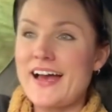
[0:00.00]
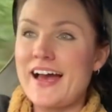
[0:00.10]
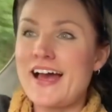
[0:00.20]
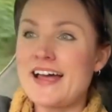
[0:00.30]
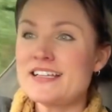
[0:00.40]

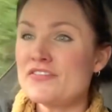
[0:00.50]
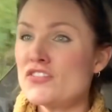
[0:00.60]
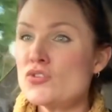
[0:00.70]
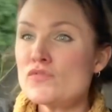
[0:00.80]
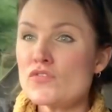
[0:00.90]
And if
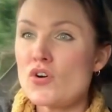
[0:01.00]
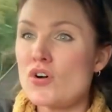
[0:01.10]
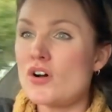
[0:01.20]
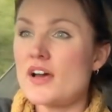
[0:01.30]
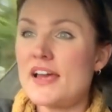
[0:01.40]
you've
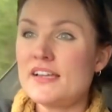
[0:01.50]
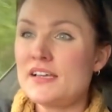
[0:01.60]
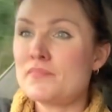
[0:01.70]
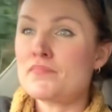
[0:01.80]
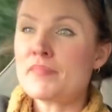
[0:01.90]
got
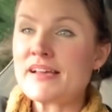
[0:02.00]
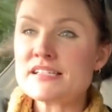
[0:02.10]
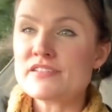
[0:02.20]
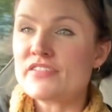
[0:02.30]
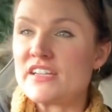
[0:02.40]
any
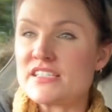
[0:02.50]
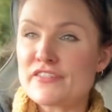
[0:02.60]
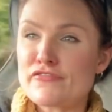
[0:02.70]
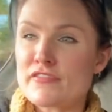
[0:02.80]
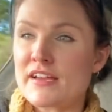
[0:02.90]
massively
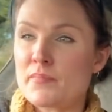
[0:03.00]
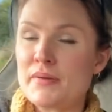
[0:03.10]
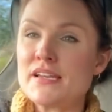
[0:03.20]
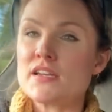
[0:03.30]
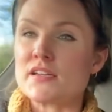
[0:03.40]
differing
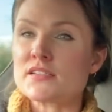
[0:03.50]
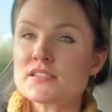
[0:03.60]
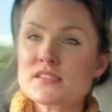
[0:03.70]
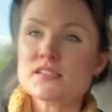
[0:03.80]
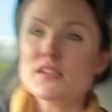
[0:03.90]

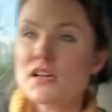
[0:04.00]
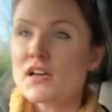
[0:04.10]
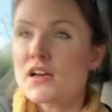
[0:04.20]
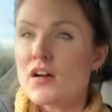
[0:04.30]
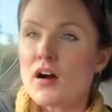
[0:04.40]
opinions,
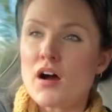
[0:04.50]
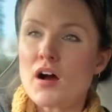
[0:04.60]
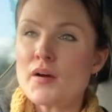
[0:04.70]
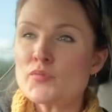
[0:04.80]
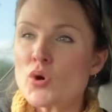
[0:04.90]

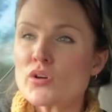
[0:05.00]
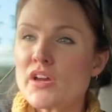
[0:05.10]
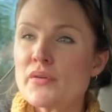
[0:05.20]
I'm not